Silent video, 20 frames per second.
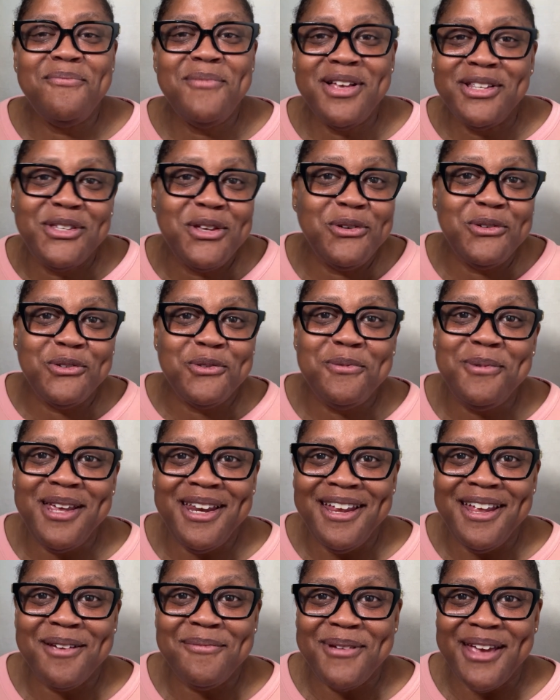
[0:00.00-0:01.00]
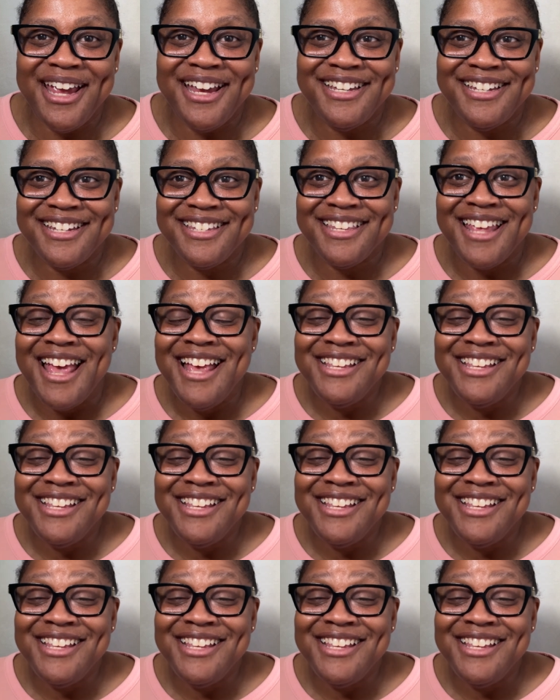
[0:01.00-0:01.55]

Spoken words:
social media pages.